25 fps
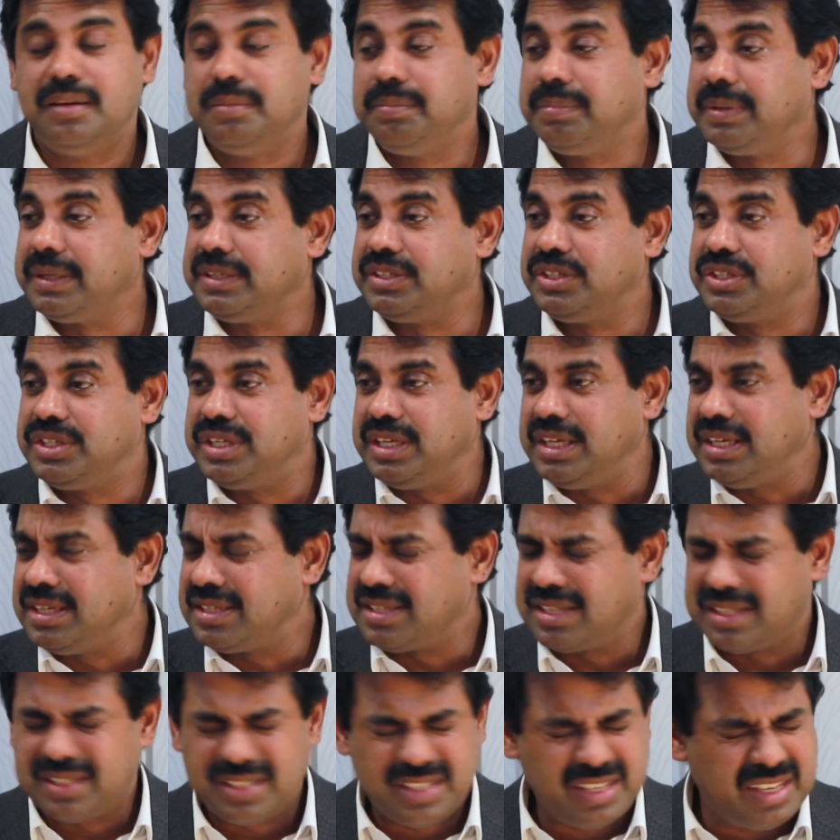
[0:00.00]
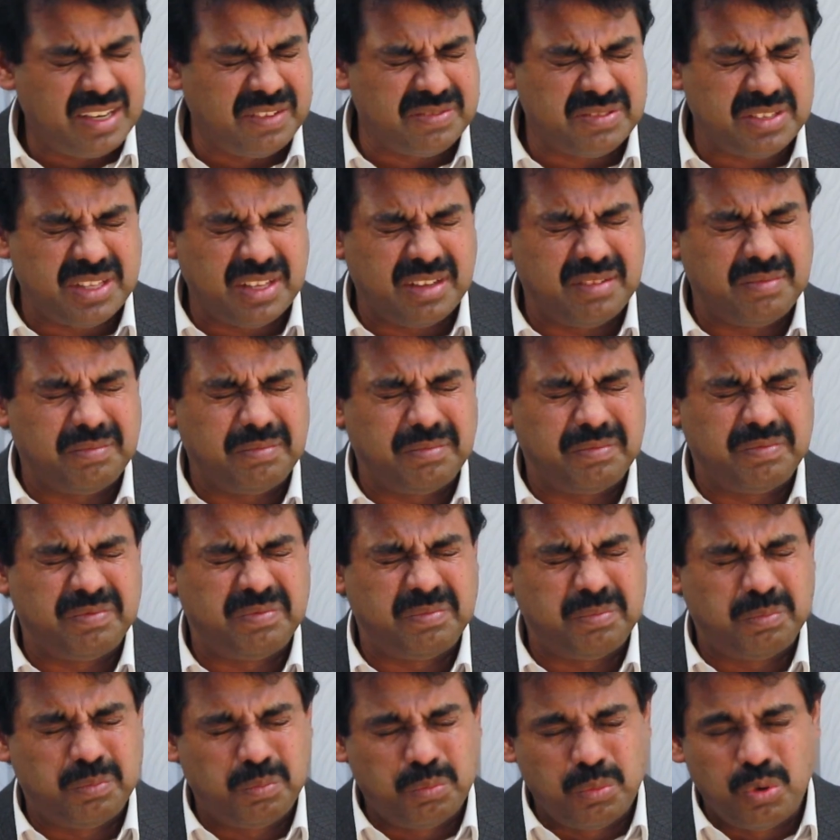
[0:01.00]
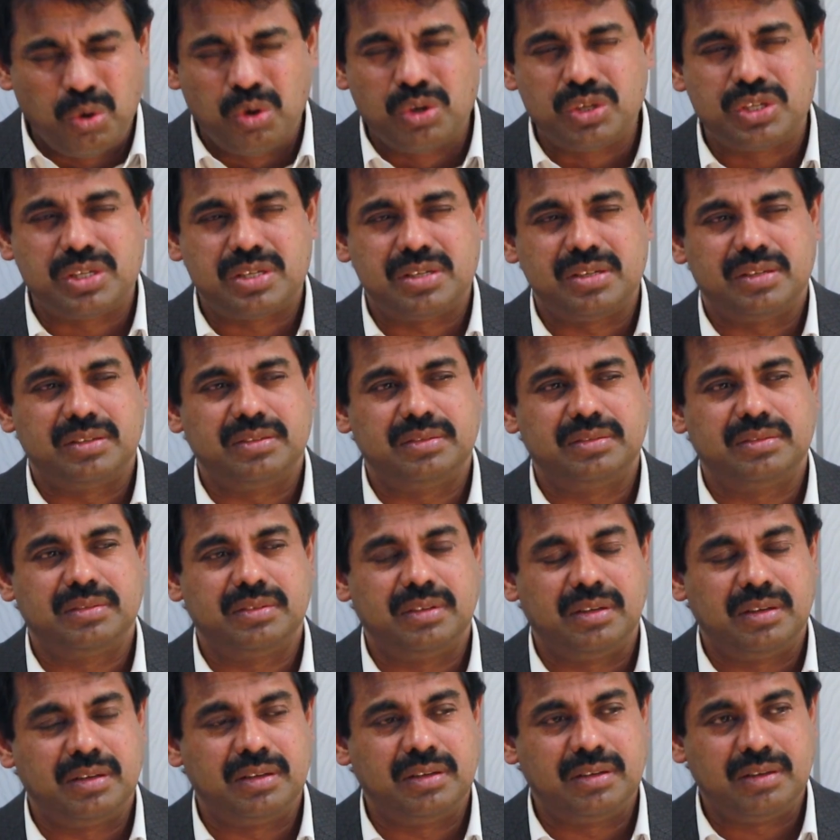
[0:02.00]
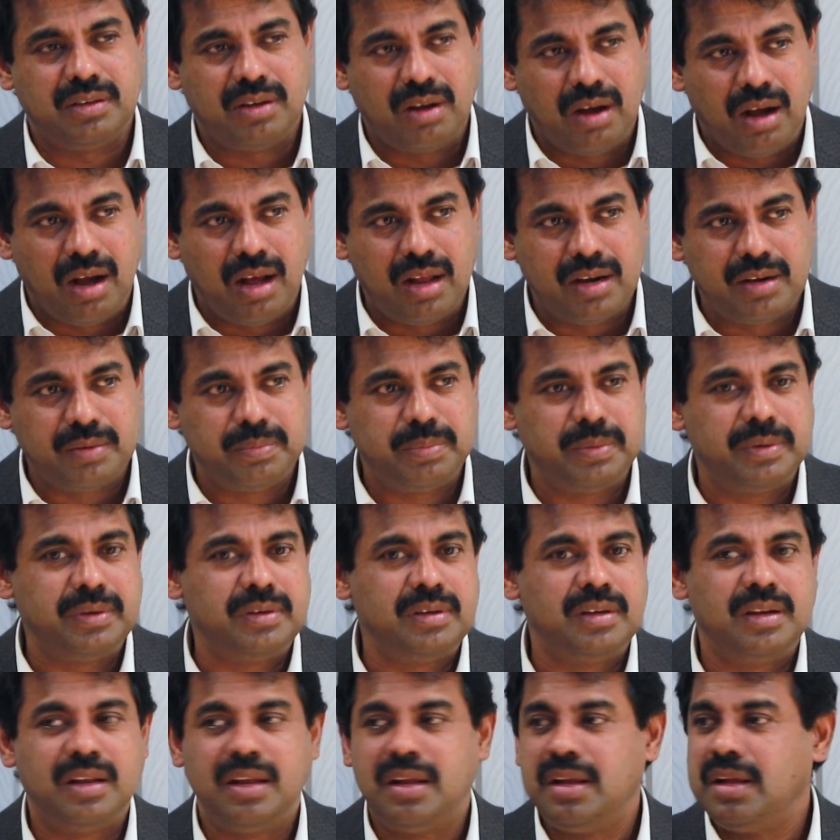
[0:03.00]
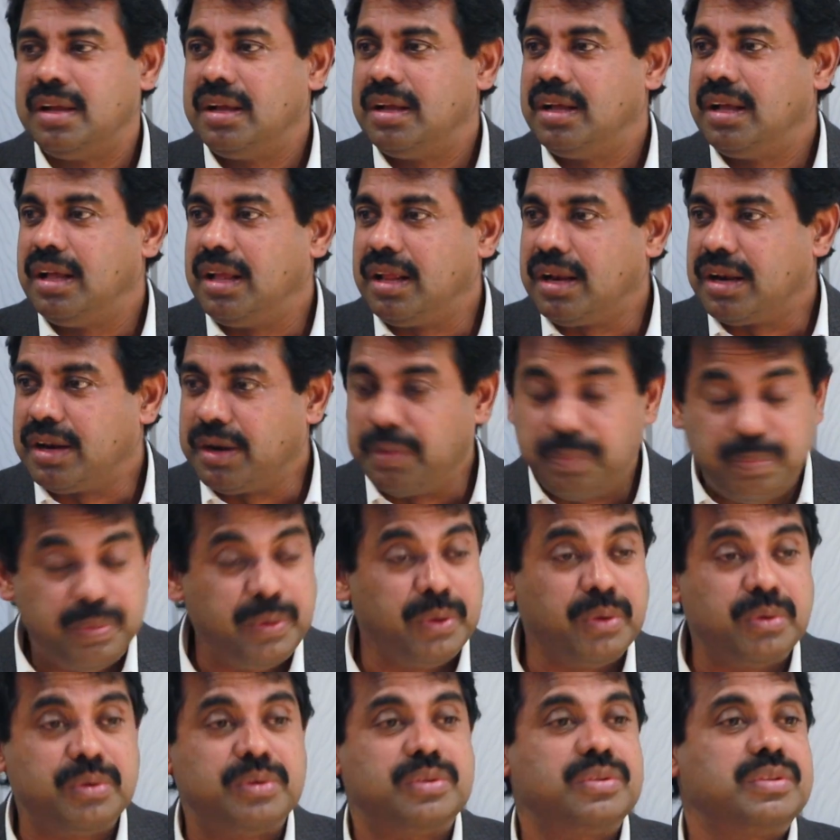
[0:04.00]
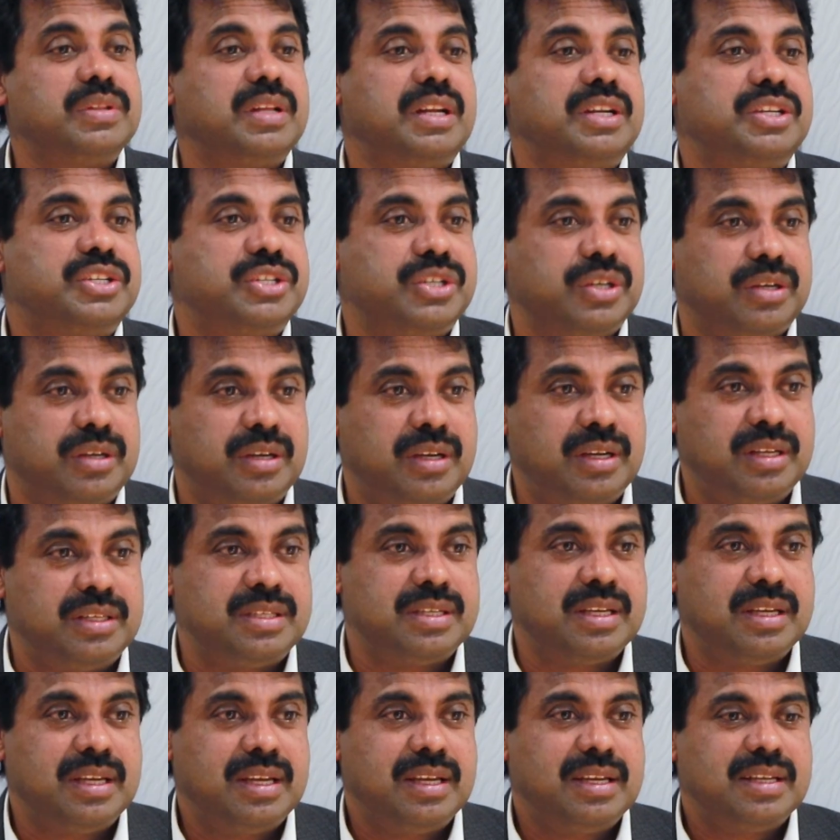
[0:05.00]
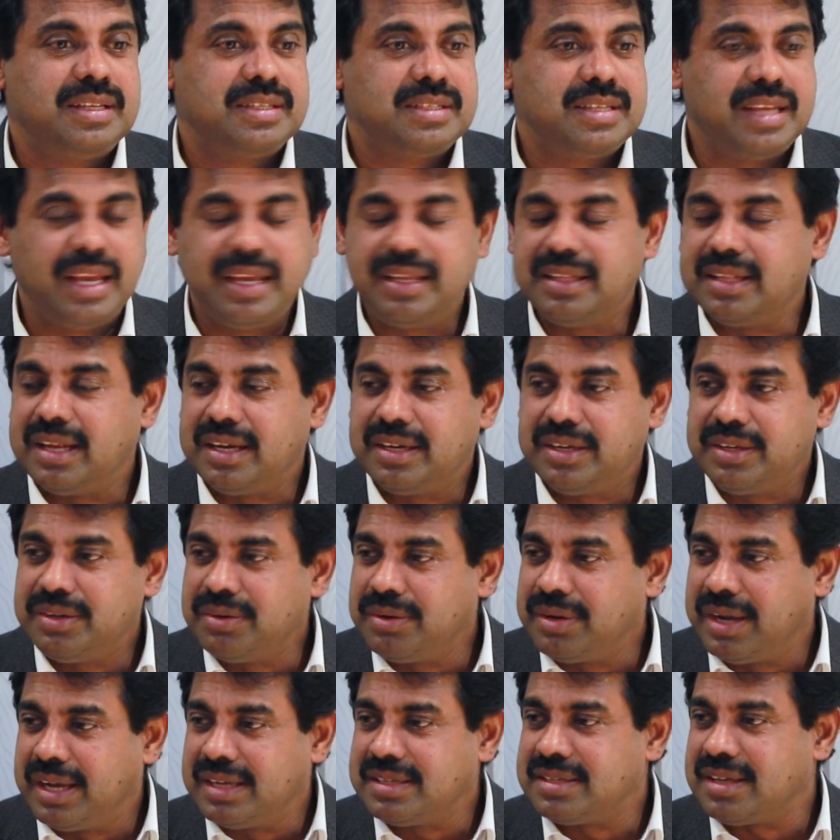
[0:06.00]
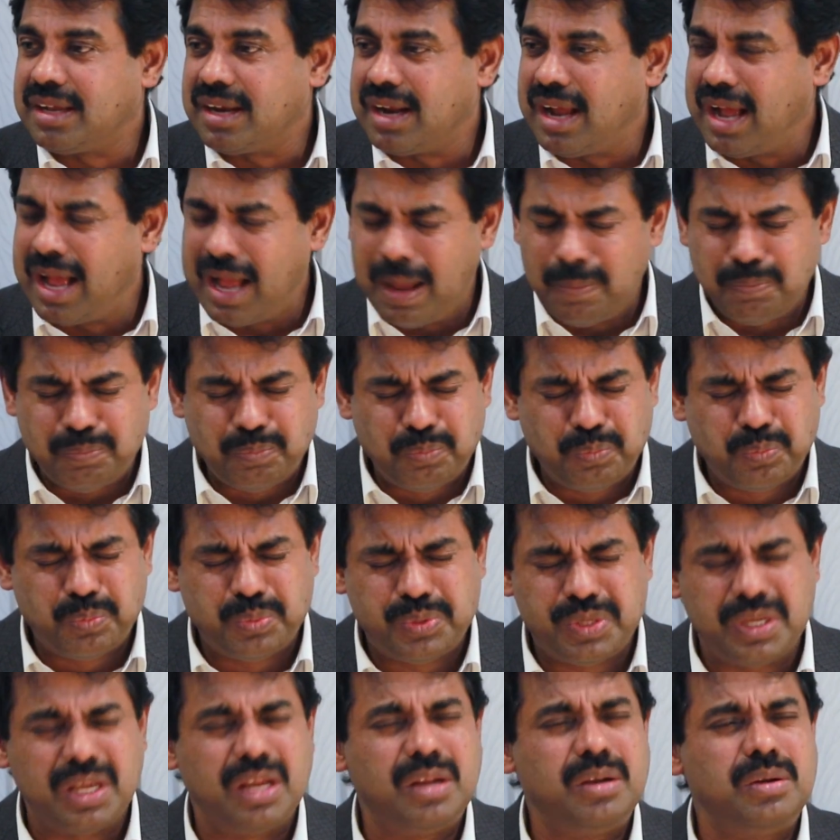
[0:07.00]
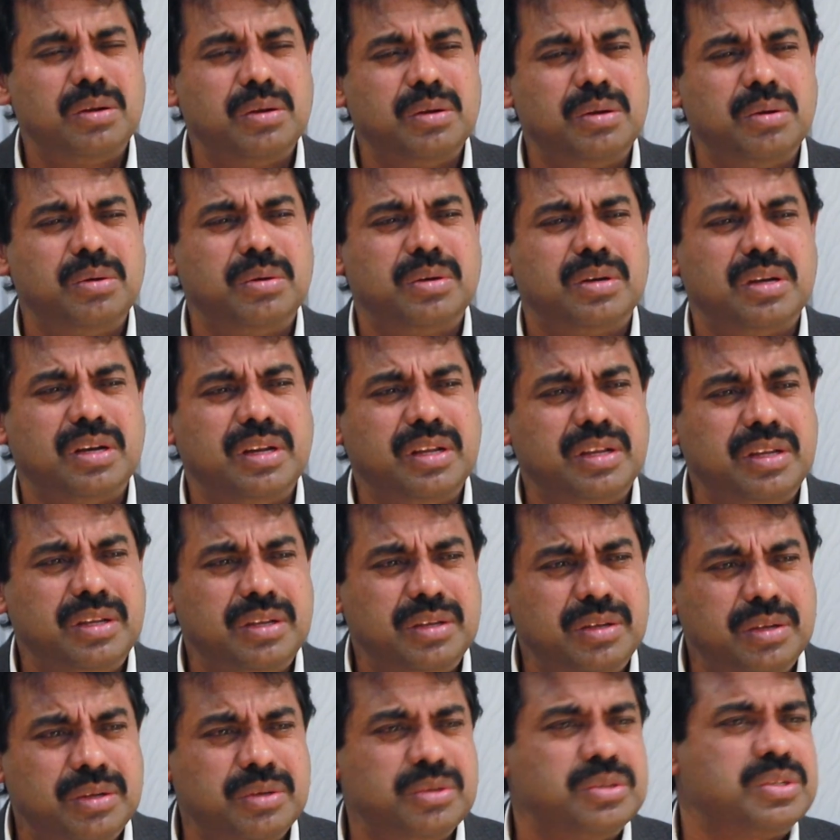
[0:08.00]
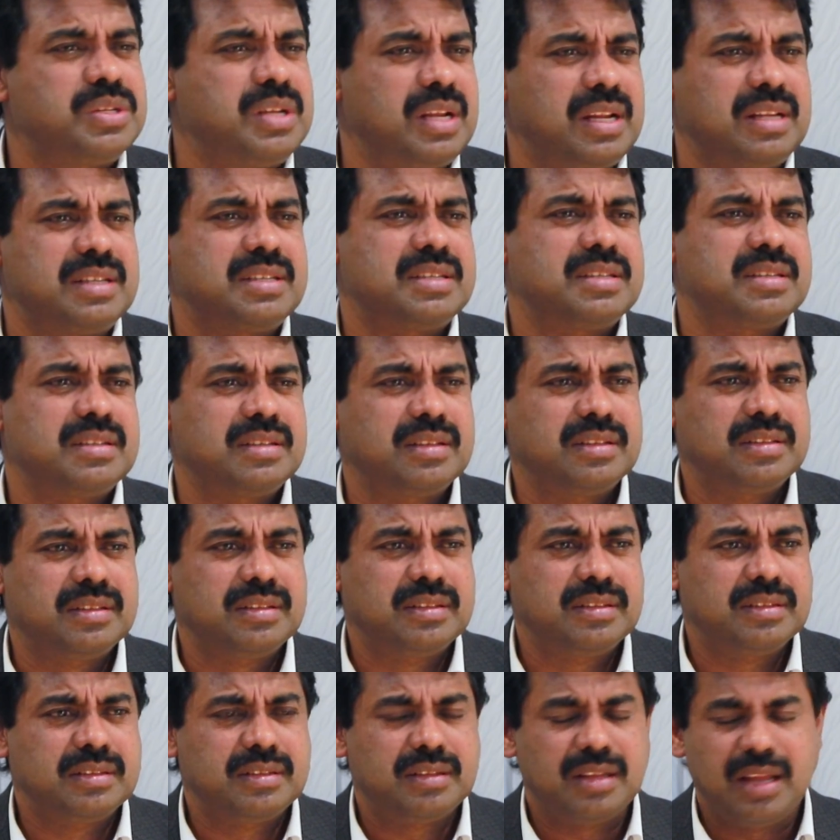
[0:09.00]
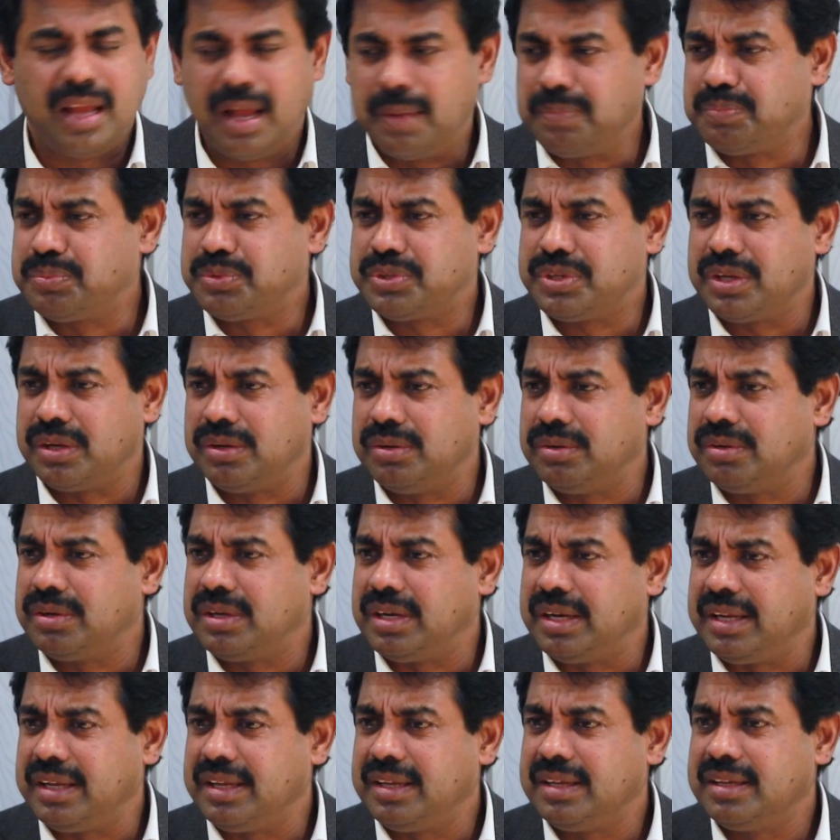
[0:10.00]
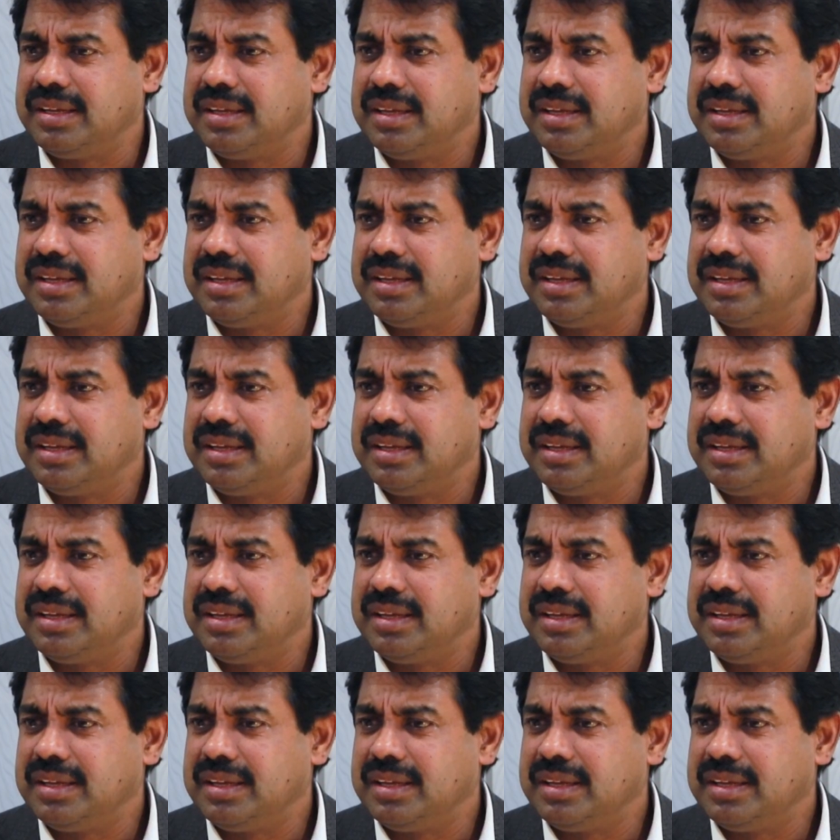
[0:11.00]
But Jesus gives the most horrible rebuke to the church, saying that you guys are absolutely useless. Absolutely.